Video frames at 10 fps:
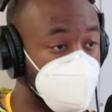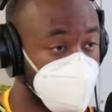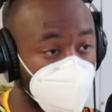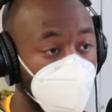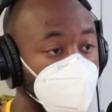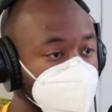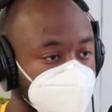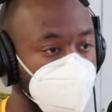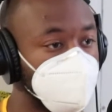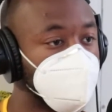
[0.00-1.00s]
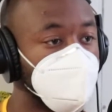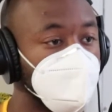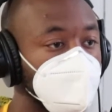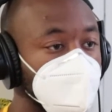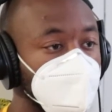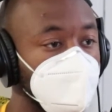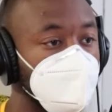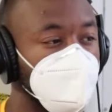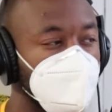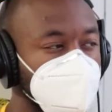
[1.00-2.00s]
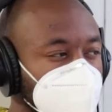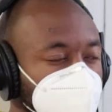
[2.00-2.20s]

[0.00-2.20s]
them all the time. It's